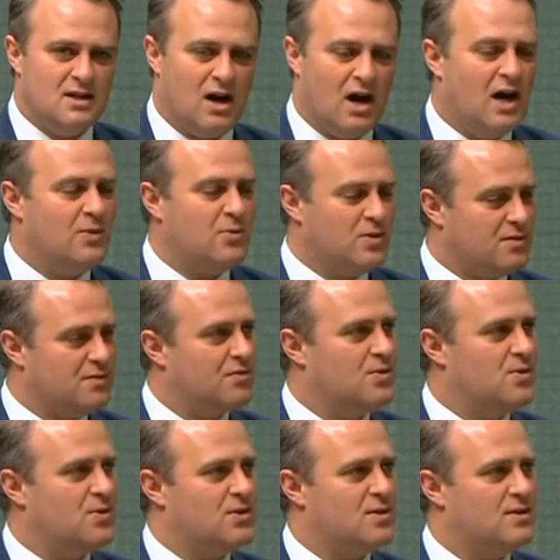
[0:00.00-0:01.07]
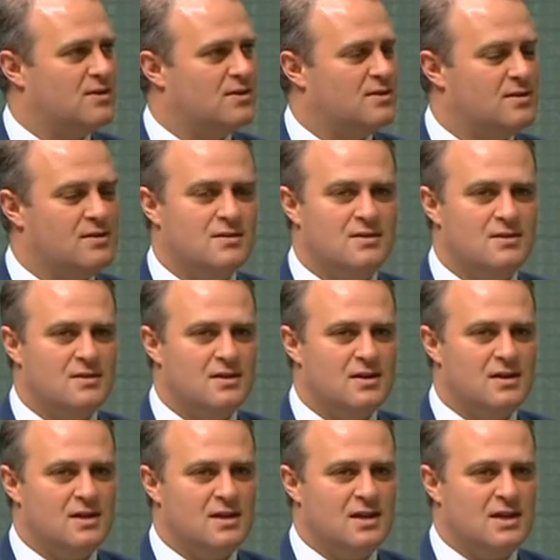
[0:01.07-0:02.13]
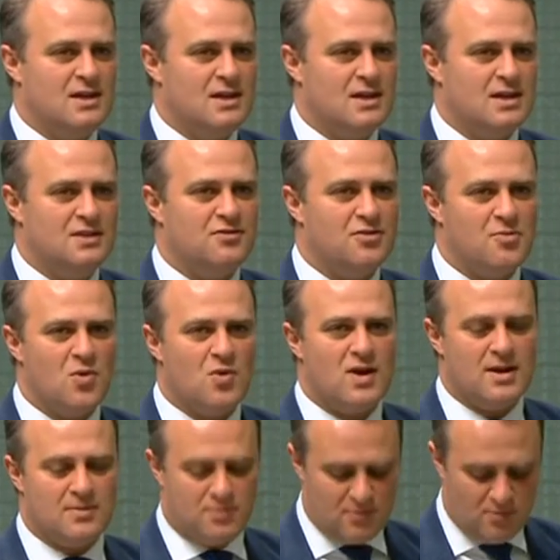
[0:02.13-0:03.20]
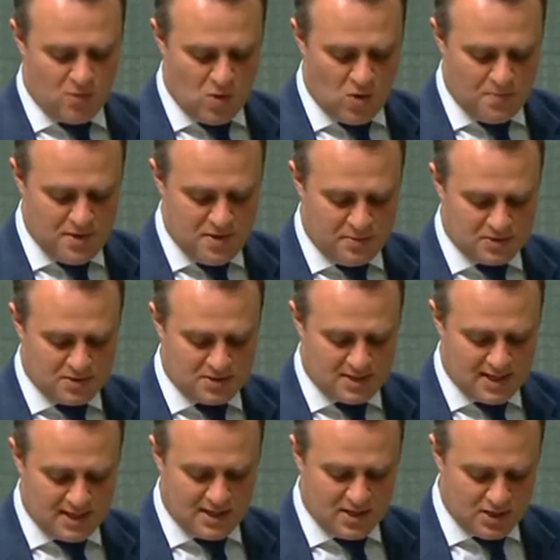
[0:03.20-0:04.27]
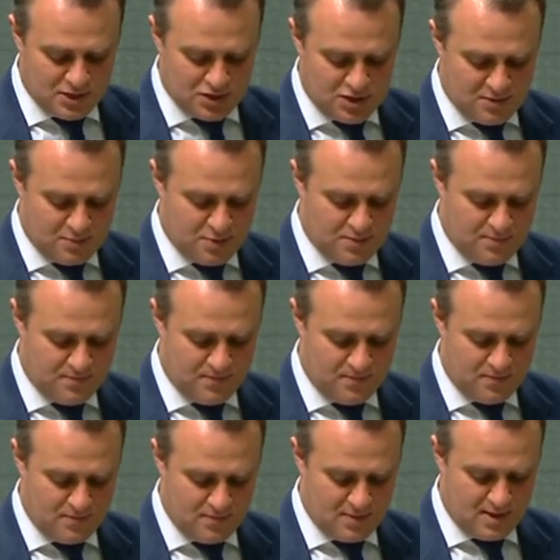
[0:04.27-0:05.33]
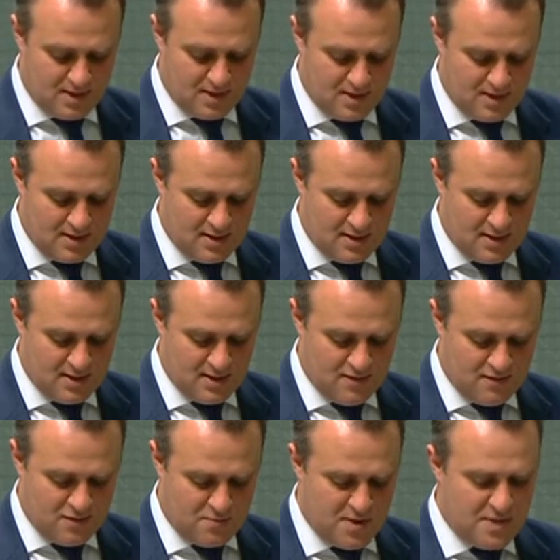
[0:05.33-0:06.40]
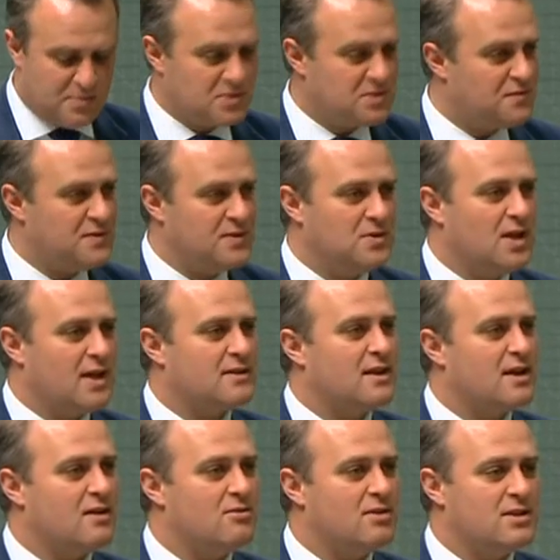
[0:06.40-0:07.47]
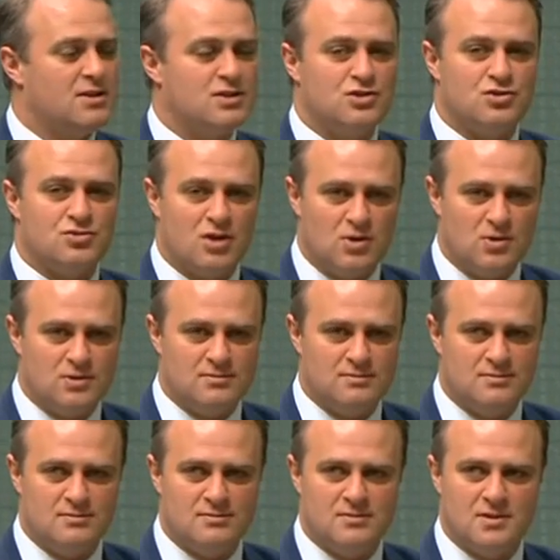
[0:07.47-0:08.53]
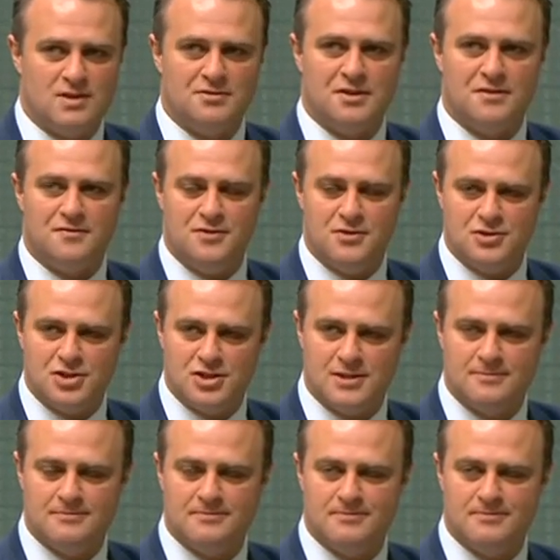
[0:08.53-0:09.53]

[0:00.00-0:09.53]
I would have thought, is for more people to take ownership, for people to feel like they are in control of their future,